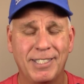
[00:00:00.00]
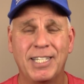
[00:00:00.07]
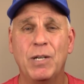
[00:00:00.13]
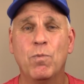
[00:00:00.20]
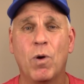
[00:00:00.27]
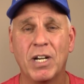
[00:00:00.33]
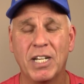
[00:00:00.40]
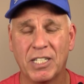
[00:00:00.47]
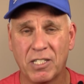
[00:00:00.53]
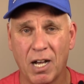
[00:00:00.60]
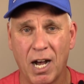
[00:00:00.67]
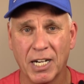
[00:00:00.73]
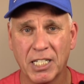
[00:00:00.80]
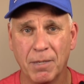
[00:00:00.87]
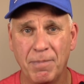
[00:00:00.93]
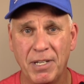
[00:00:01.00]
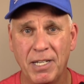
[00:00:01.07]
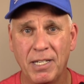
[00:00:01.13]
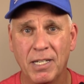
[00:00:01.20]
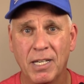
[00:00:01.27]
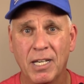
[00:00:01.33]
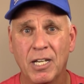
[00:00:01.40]
didn't want to talk to
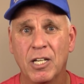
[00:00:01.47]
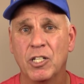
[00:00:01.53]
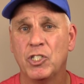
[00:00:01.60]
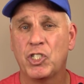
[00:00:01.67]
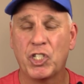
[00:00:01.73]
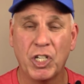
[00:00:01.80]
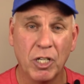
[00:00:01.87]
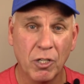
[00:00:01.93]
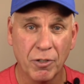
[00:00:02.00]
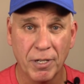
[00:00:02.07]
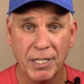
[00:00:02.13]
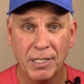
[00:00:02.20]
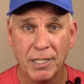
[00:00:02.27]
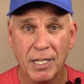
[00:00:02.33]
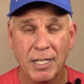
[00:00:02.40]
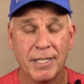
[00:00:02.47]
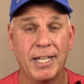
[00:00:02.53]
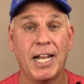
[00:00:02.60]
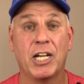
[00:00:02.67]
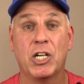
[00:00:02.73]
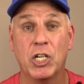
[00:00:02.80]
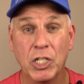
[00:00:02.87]
me, children that
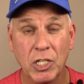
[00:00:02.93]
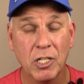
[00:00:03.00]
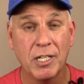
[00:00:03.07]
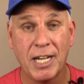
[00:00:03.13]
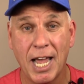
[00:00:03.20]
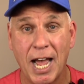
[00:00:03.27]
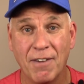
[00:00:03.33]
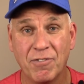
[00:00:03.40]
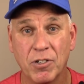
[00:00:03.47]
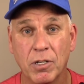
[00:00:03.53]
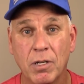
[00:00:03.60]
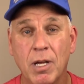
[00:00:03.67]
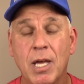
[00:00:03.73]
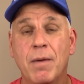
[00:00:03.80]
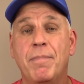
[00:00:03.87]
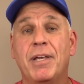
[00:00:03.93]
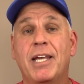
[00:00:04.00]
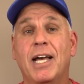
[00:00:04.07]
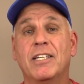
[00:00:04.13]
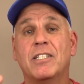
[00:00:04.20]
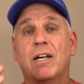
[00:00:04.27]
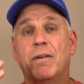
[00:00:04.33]
I couldn't look after
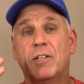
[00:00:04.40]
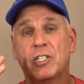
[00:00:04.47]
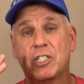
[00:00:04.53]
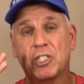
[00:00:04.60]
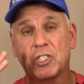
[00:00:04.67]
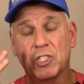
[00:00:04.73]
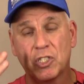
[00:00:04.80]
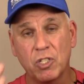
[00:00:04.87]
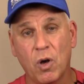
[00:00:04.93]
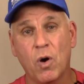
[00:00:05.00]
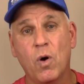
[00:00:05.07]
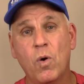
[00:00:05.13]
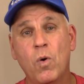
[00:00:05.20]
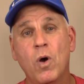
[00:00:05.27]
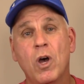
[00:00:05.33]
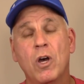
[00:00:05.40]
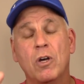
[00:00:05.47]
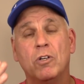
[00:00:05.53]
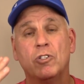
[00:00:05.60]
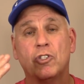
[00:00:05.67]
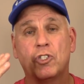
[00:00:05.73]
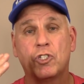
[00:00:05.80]
because I was so,
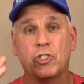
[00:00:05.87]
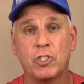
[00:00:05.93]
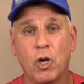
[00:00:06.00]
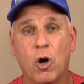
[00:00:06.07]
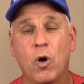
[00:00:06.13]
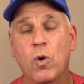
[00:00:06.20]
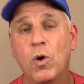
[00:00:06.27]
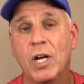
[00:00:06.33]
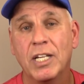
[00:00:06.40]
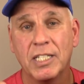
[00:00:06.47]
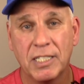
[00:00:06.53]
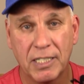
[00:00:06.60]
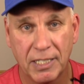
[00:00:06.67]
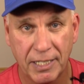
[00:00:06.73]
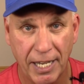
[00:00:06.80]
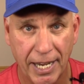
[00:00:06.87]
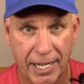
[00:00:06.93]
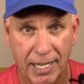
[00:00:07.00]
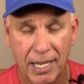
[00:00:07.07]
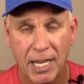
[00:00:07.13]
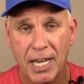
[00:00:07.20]
so sick.